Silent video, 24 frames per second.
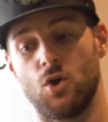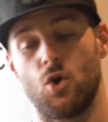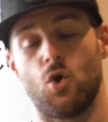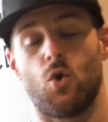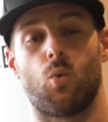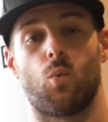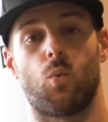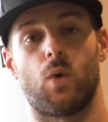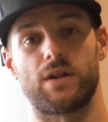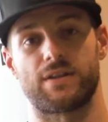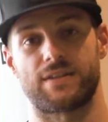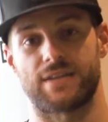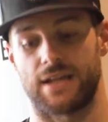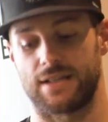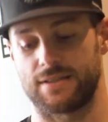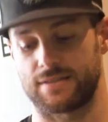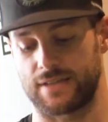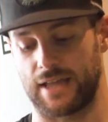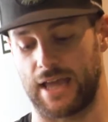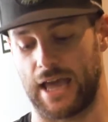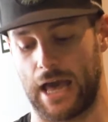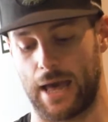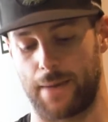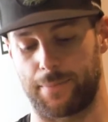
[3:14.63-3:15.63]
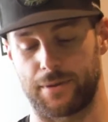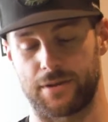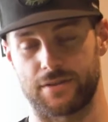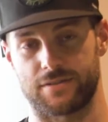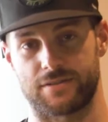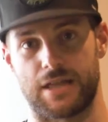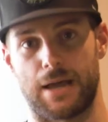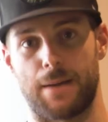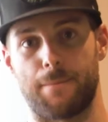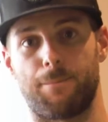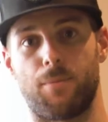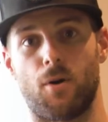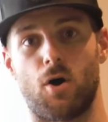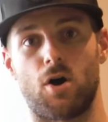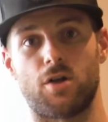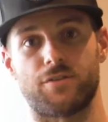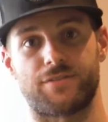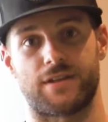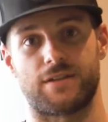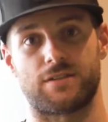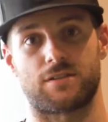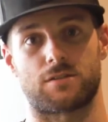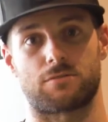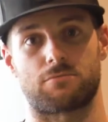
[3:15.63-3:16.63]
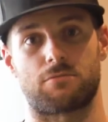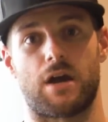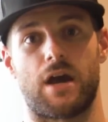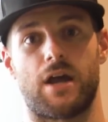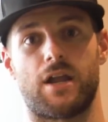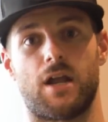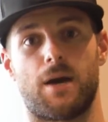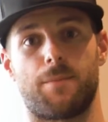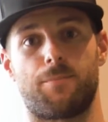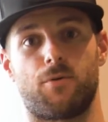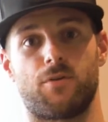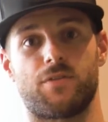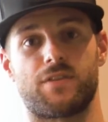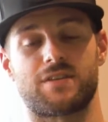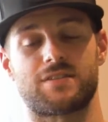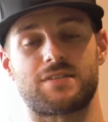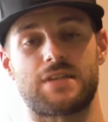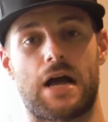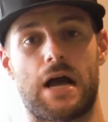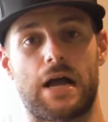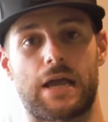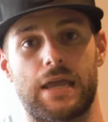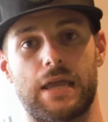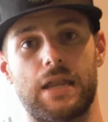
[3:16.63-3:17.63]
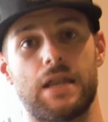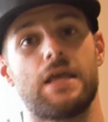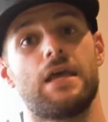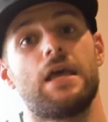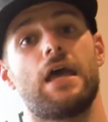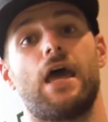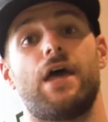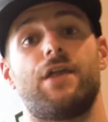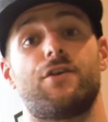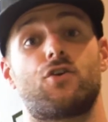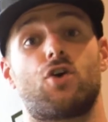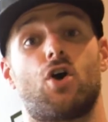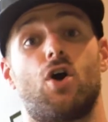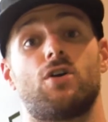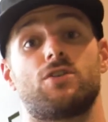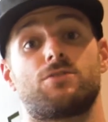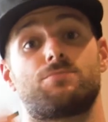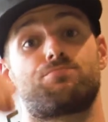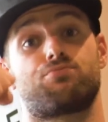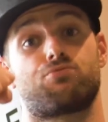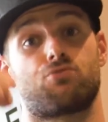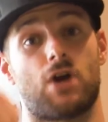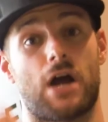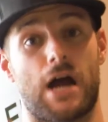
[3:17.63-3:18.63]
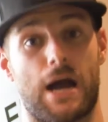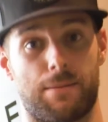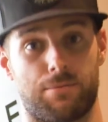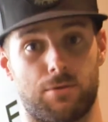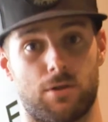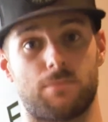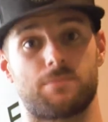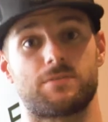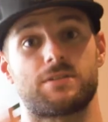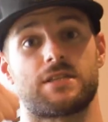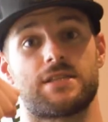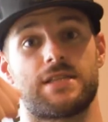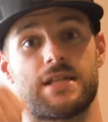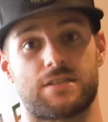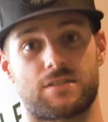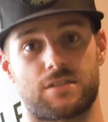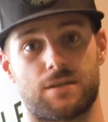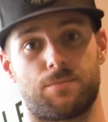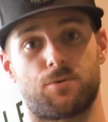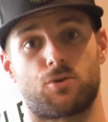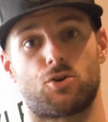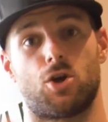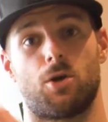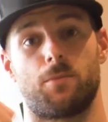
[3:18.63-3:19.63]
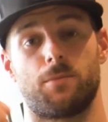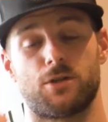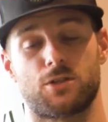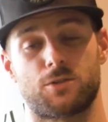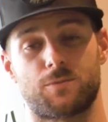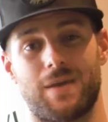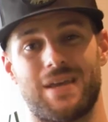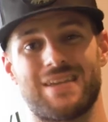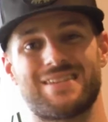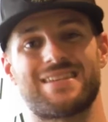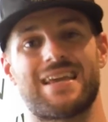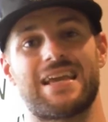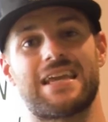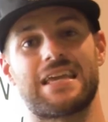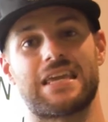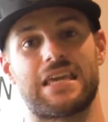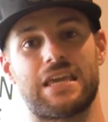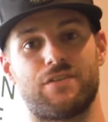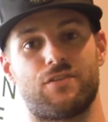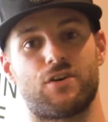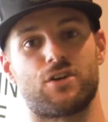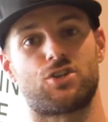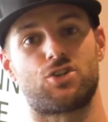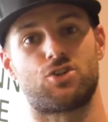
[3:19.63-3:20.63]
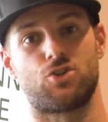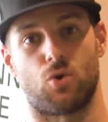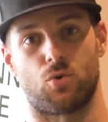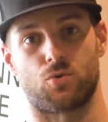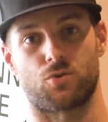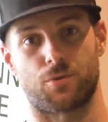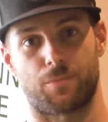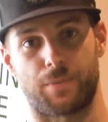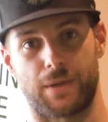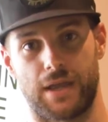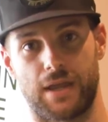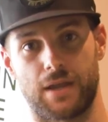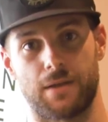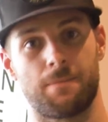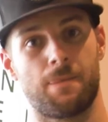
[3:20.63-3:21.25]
what tends to happen is that ball tends to ride up on the socket and cause problems in that subacromial space and give us shoulder pain.